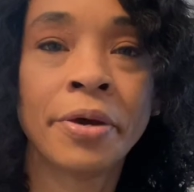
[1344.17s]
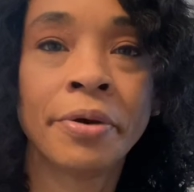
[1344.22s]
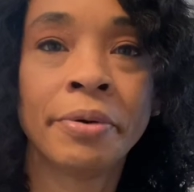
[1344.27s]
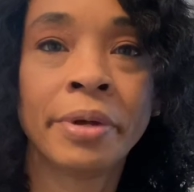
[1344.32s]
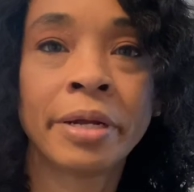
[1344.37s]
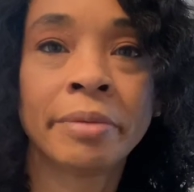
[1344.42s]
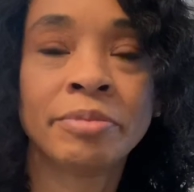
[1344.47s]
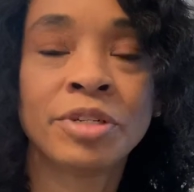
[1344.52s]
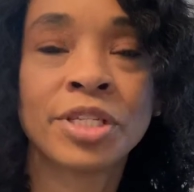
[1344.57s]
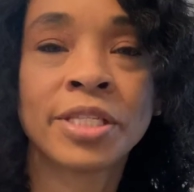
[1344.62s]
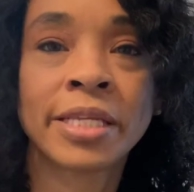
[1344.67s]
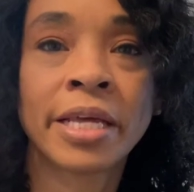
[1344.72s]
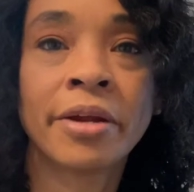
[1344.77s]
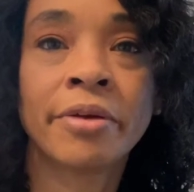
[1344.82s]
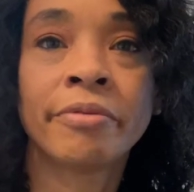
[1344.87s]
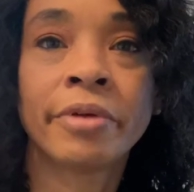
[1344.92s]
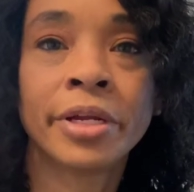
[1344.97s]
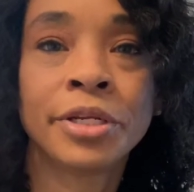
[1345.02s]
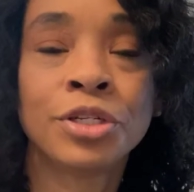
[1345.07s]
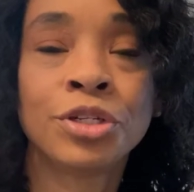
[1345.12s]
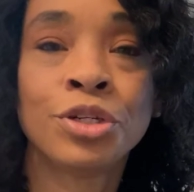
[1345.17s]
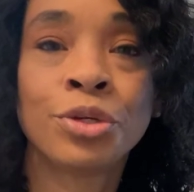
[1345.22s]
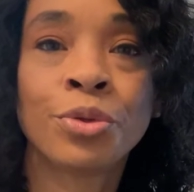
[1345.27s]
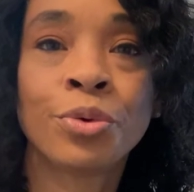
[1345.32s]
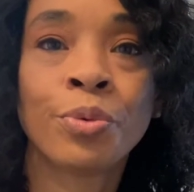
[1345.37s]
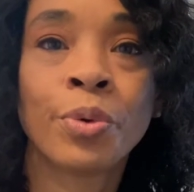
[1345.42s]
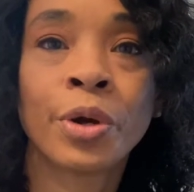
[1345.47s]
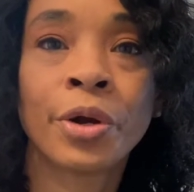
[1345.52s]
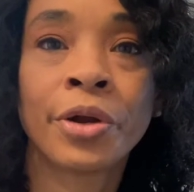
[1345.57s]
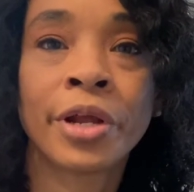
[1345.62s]
and I'm just getting ready to do the
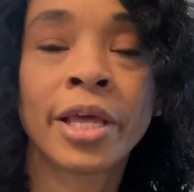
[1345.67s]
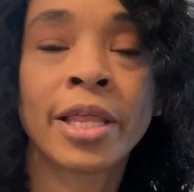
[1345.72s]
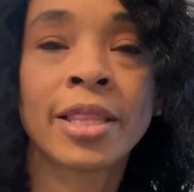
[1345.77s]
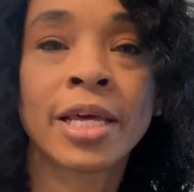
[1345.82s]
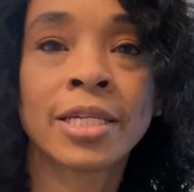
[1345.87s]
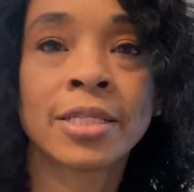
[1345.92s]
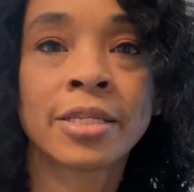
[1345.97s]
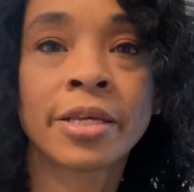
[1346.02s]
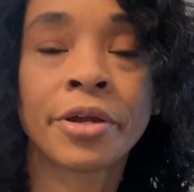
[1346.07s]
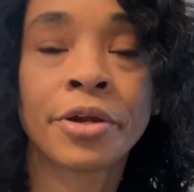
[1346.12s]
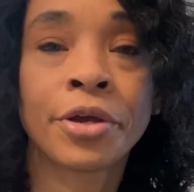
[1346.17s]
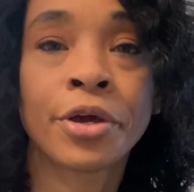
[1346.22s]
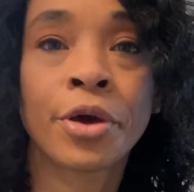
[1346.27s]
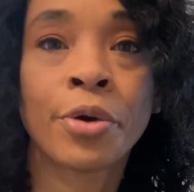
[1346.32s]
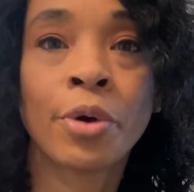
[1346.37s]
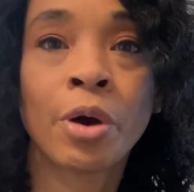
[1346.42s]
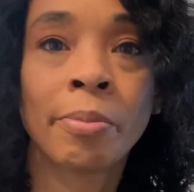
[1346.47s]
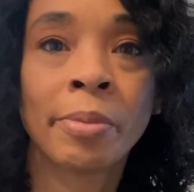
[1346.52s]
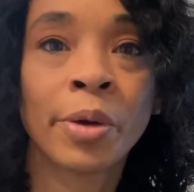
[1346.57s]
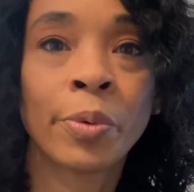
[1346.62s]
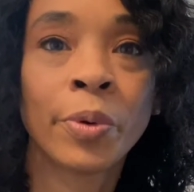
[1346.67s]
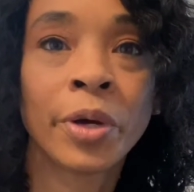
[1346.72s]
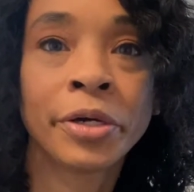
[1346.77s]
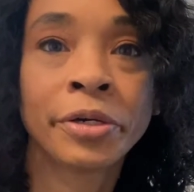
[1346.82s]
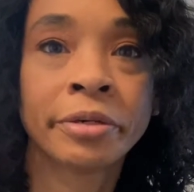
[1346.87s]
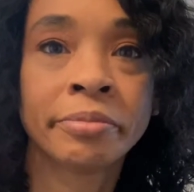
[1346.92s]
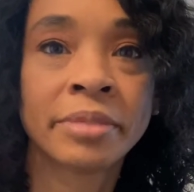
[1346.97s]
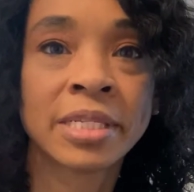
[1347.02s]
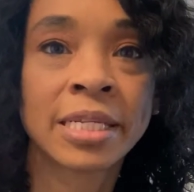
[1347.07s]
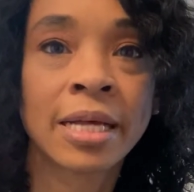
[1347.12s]
wording that's going to go on my
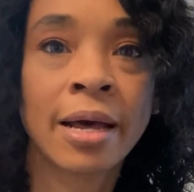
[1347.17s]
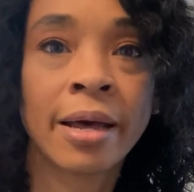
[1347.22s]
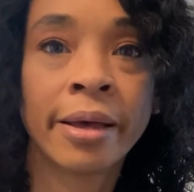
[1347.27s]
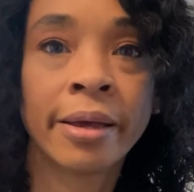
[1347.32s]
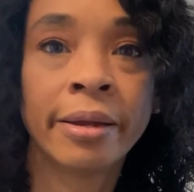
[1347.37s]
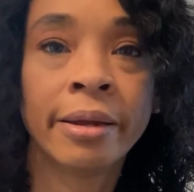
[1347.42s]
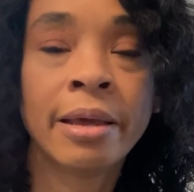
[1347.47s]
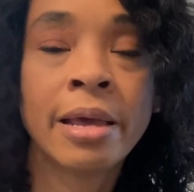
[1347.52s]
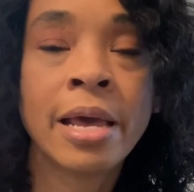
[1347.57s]
welcome sign.